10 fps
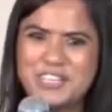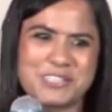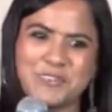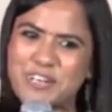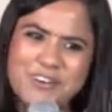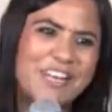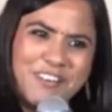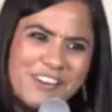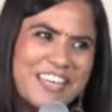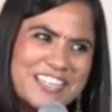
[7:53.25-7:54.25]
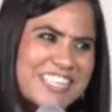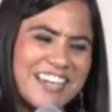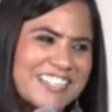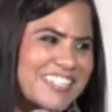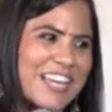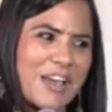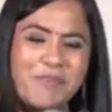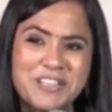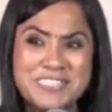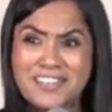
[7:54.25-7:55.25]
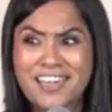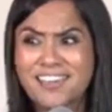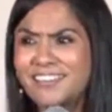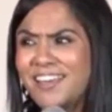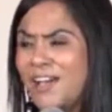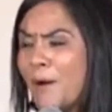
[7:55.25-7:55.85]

So we're really, really excited. And once again,